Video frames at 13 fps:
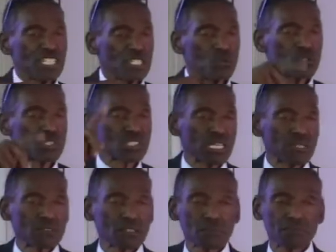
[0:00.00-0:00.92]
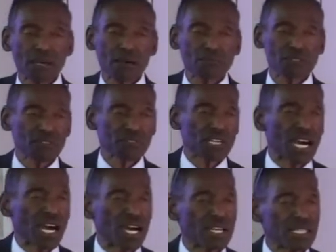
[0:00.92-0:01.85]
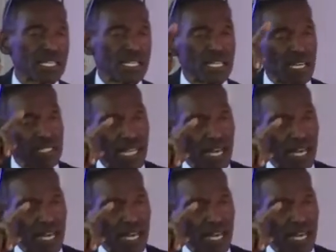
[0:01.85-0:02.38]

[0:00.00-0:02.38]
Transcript: which keep the commandments of God and have the